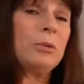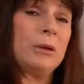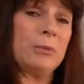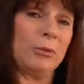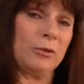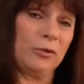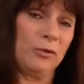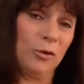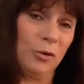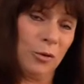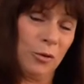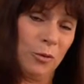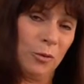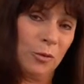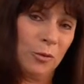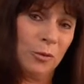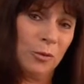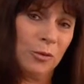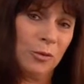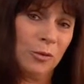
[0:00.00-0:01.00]
people
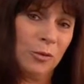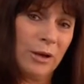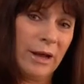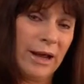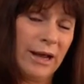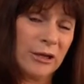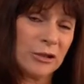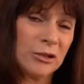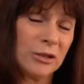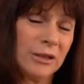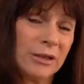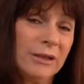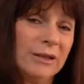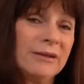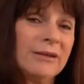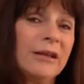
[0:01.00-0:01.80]
do, actually.